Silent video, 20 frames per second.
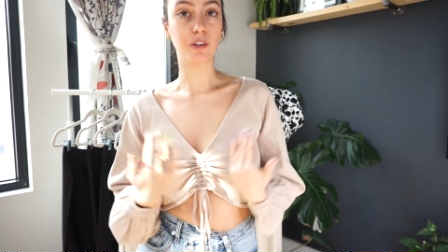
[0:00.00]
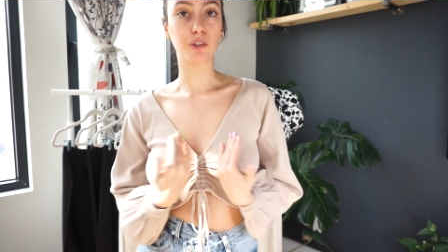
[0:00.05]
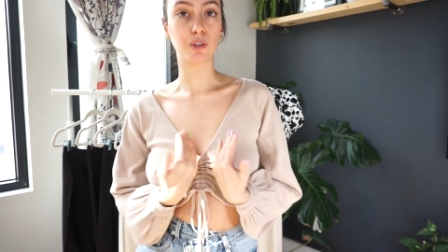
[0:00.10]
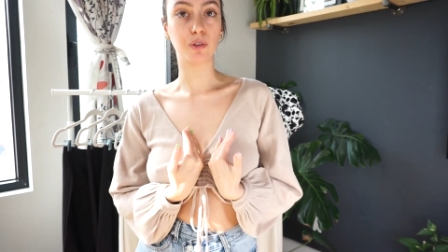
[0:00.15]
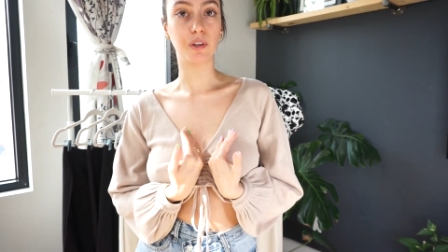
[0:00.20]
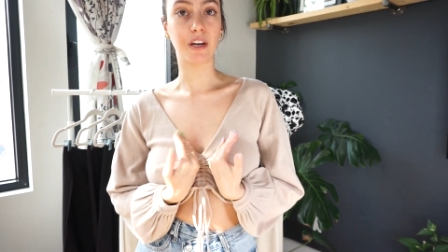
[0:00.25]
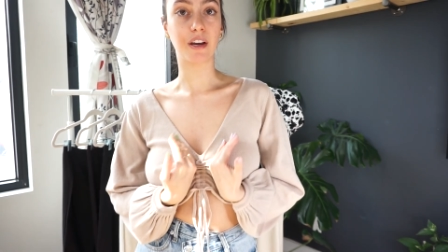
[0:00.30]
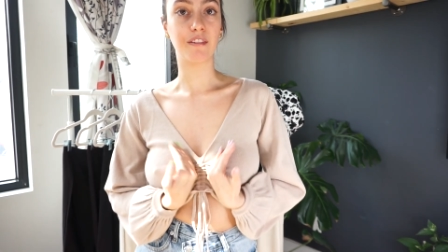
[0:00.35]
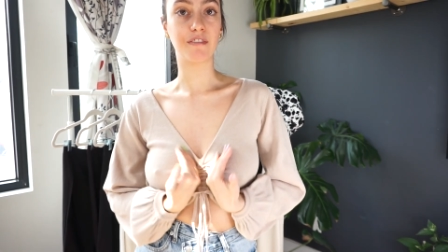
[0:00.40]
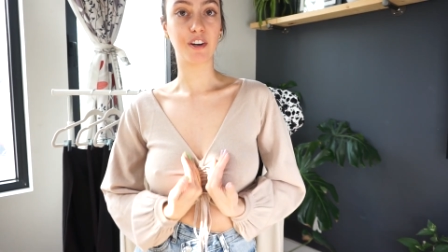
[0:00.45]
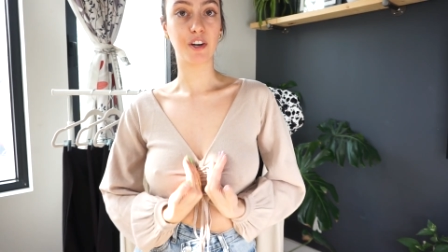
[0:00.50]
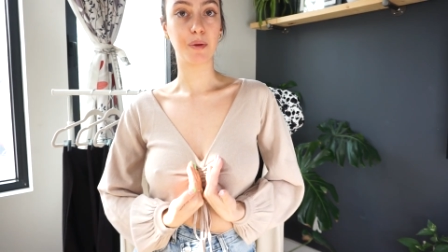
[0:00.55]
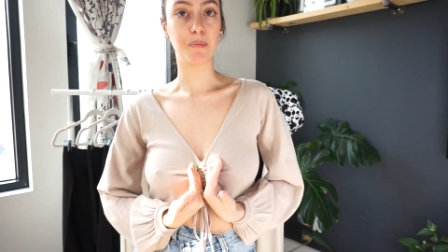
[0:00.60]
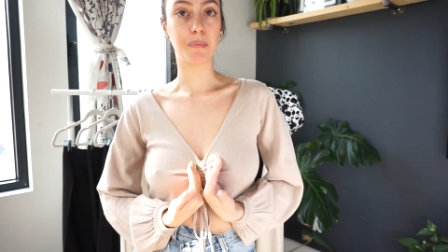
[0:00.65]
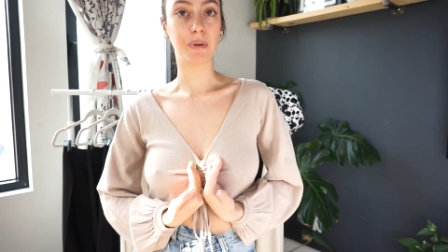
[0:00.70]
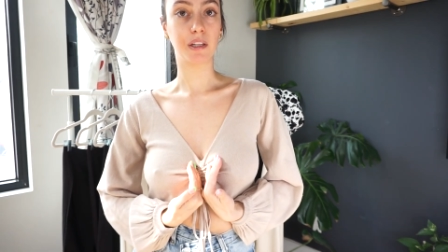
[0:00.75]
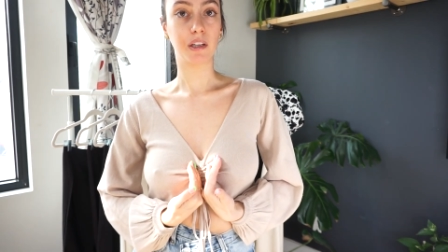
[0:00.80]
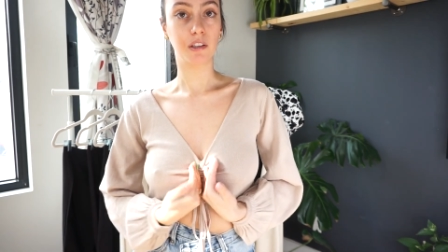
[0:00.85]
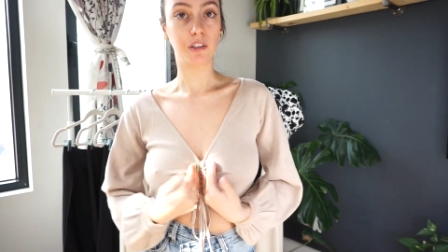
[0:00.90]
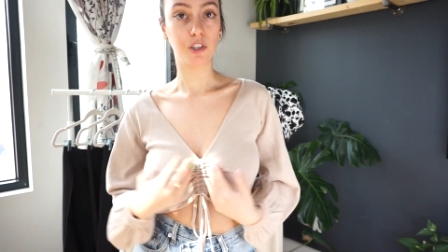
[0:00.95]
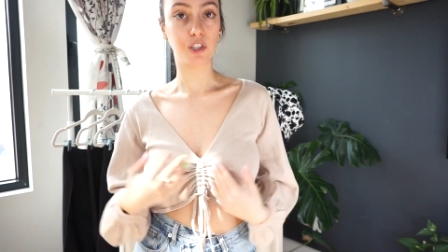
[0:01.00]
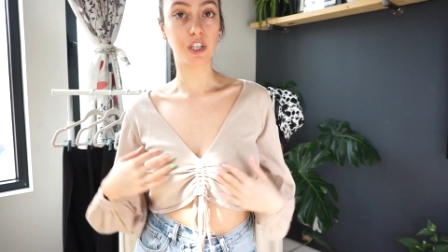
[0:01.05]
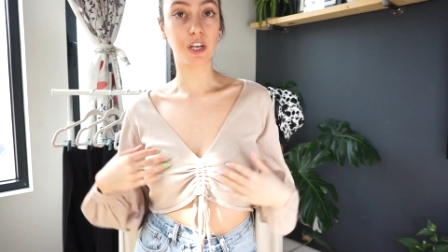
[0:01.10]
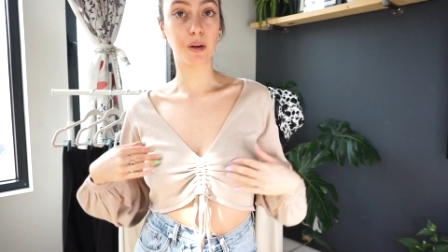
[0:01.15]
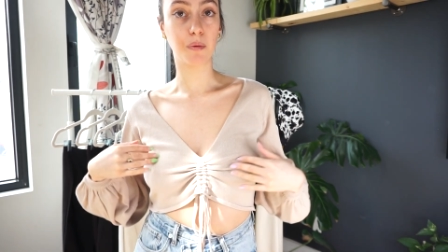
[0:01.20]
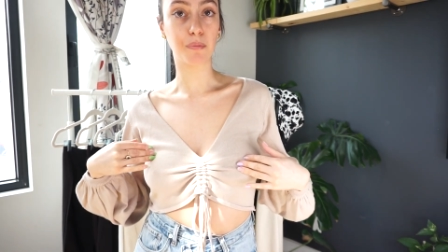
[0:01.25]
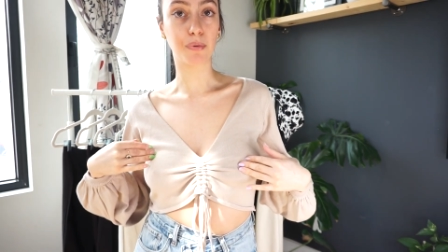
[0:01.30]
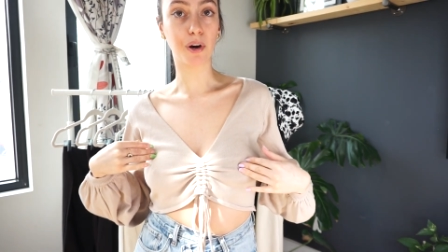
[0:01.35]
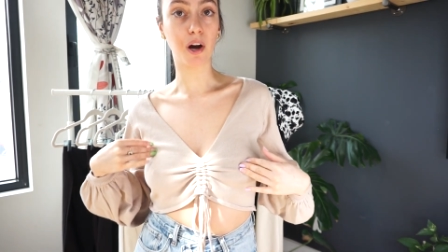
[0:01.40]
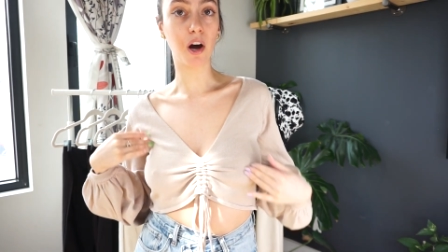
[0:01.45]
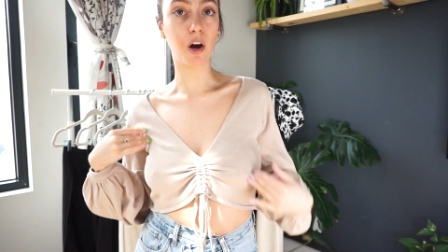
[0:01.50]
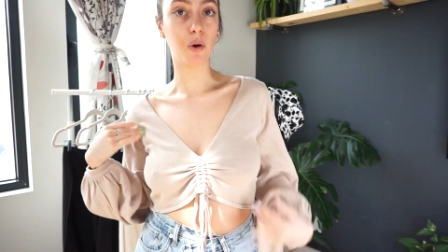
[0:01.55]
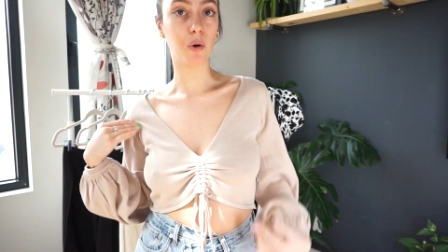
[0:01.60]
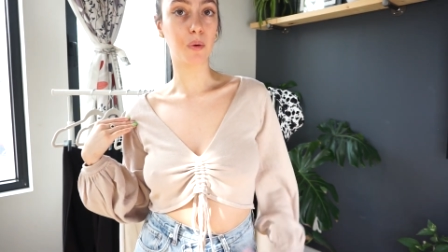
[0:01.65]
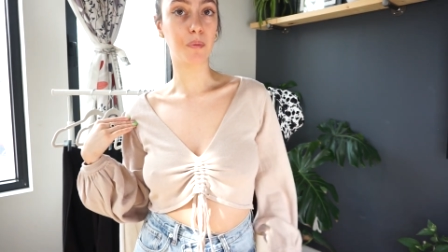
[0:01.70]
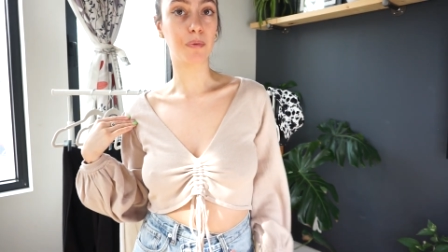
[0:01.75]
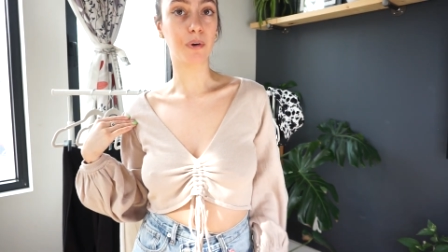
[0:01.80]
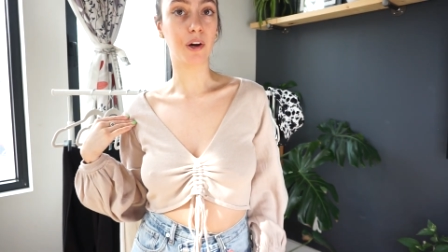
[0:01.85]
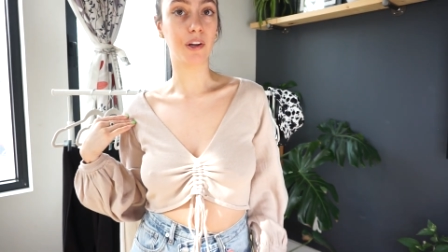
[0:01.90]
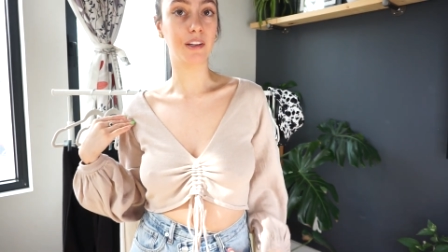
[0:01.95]
So like a very plunging bra
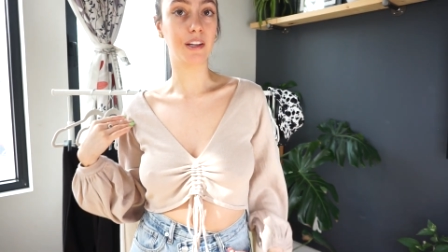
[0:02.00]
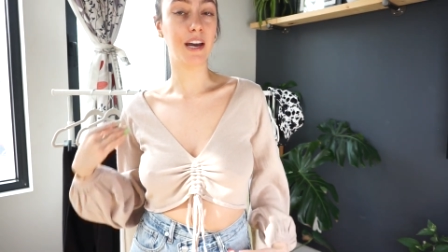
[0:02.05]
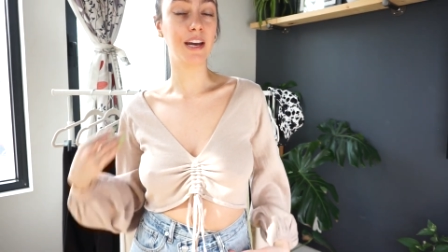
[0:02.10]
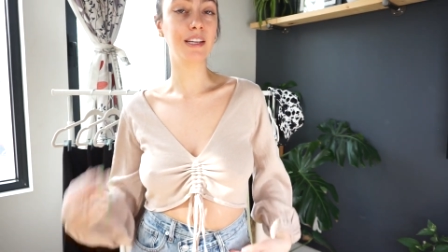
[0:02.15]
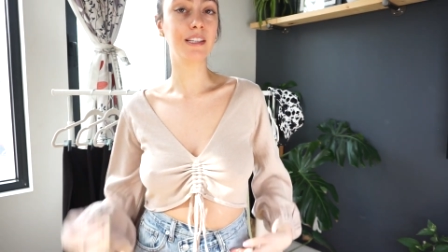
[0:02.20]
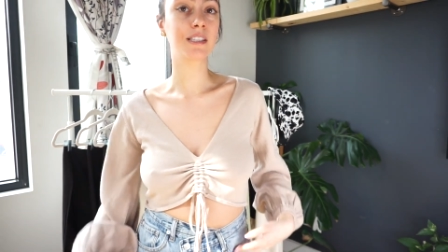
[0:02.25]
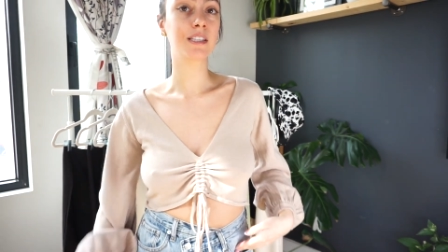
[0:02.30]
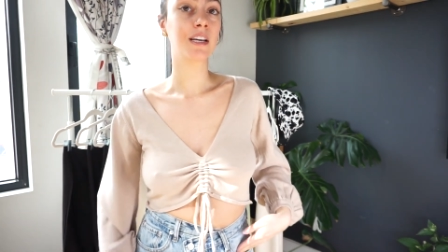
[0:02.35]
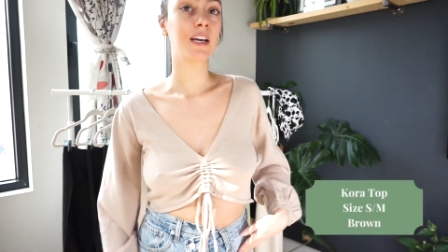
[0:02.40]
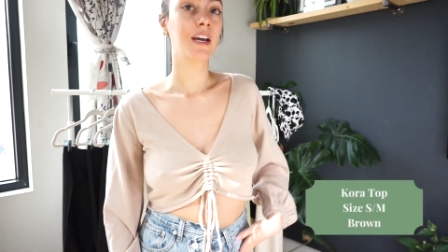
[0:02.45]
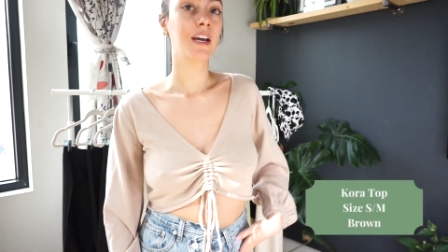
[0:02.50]
or bralette.